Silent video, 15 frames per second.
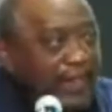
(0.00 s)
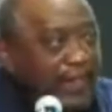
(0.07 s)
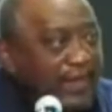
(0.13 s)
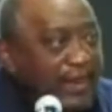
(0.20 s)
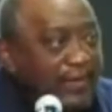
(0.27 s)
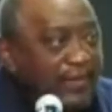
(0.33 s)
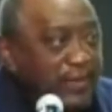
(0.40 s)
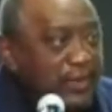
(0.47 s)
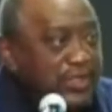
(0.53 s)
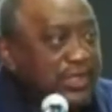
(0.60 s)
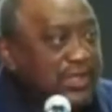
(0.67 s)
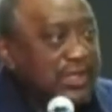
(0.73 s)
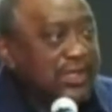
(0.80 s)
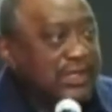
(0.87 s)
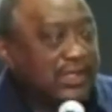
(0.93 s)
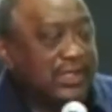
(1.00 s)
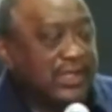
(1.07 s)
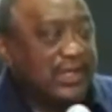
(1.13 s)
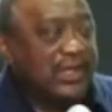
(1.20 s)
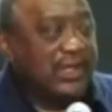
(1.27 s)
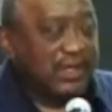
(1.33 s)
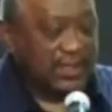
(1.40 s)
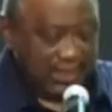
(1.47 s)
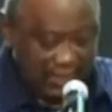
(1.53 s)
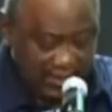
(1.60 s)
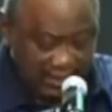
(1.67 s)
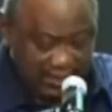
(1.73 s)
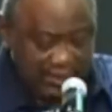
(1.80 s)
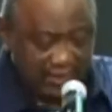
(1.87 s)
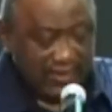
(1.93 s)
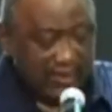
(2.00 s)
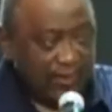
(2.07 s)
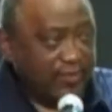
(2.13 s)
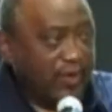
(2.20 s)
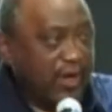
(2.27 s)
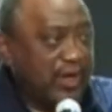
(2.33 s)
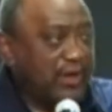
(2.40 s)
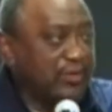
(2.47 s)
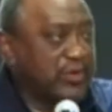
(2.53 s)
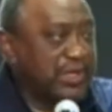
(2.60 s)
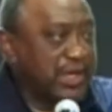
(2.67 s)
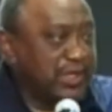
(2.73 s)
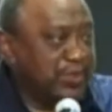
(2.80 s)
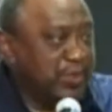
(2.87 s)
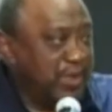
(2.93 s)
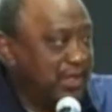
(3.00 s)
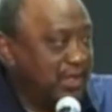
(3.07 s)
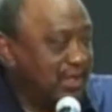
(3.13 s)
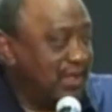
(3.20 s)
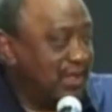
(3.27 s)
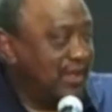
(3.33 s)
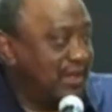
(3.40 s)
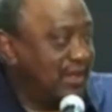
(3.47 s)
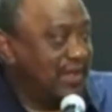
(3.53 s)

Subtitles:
the unfortunate incident of Wairimu's husband,